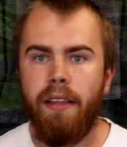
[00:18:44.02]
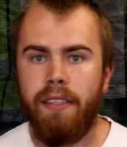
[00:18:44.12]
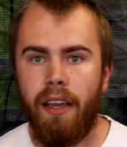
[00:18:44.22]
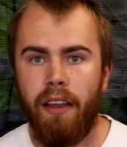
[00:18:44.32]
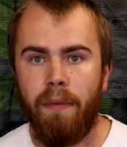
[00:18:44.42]

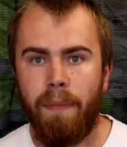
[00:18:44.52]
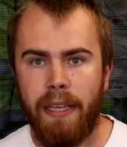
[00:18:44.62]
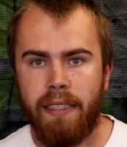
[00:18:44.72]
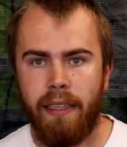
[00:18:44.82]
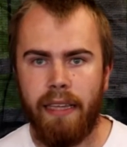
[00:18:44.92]
So
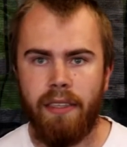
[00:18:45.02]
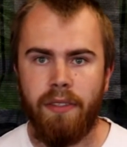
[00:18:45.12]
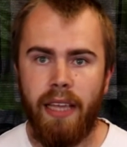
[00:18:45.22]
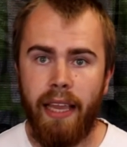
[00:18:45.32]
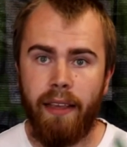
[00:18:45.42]
basically, as I
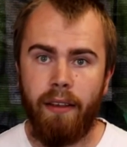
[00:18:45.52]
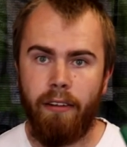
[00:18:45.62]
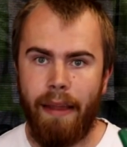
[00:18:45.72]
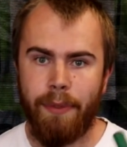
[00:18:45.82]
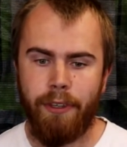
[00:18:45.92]
was saying,
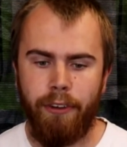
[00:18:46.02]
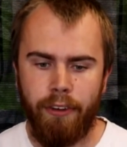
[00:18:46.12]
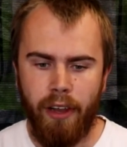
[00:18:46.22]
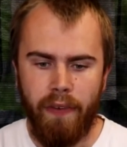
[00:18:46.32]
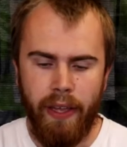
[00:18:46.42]
grab a
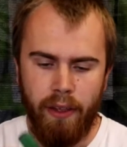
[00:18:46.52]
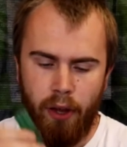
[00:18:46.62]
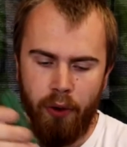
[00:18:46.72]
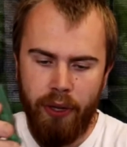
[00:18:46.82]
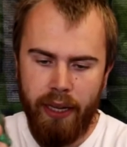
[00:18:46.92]
screwdriver.
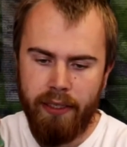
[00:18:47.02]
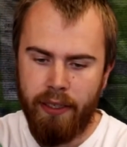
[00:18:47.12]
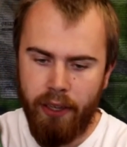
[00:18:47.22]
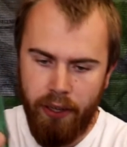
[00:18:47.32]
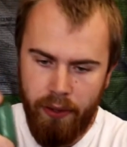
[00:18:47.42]
All you need to
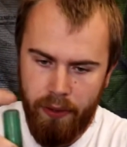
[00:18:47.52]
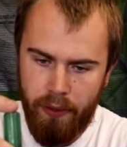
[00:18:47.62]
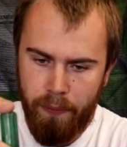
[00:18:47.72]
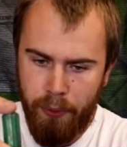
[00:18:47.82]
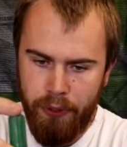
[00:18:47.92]
do,
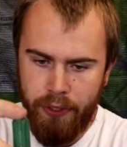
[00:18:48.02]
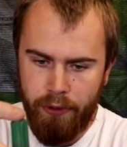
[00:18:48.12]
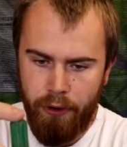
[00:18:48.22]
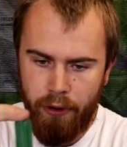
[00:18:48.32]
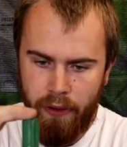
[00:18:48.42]
push the
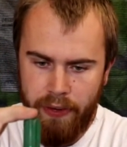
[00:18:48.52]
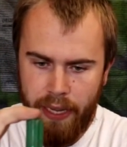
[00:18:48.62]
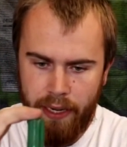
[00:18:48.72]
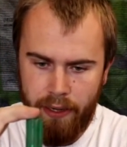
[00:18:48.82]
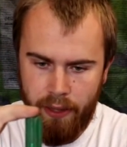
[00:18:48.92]
screwdriver
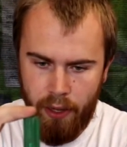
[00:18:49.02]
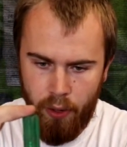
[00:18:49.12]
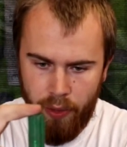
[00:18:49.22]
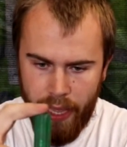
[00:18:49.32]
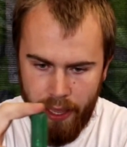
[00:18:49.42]
down into the
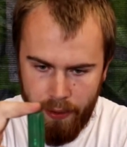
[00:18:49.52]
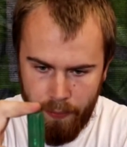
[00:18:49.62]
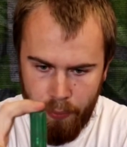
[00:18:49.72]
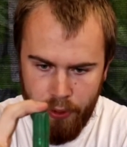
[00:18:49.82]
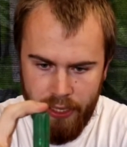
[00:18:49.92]
hole there,
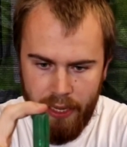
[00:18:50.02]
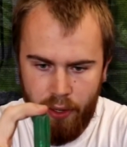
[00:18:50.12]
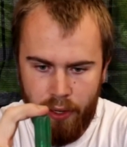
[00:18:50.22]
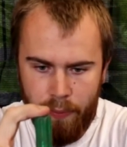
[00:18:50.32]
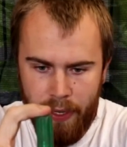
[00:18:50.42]
push that
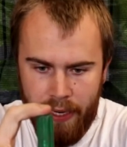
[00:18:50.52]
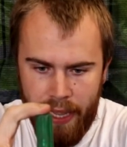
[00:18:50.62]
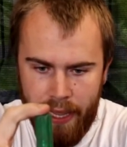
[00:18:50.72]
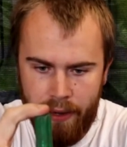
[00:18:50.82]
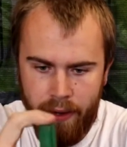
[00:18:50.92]
locking pin
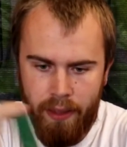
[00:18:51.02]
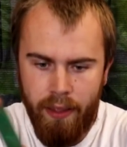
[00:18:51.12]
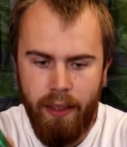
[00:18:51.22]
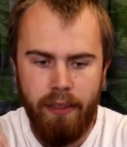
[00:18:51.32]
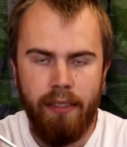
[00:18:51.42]
down,
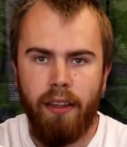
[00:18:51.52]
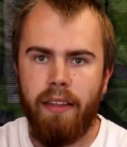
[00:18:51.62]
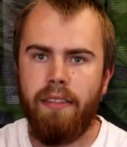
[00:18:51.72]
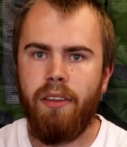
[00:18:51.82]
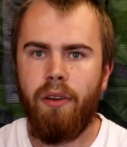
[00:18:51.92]
slide
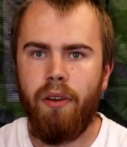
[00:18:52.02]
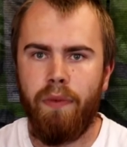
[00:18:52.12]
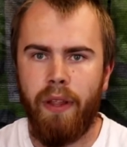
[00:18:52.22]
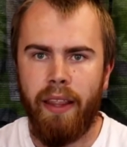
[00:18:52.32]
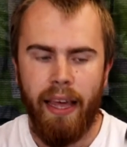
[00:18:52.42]
the socket
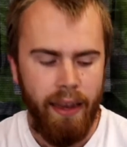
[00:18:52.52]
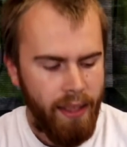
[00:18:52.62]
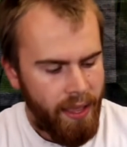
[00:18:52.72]
off like that.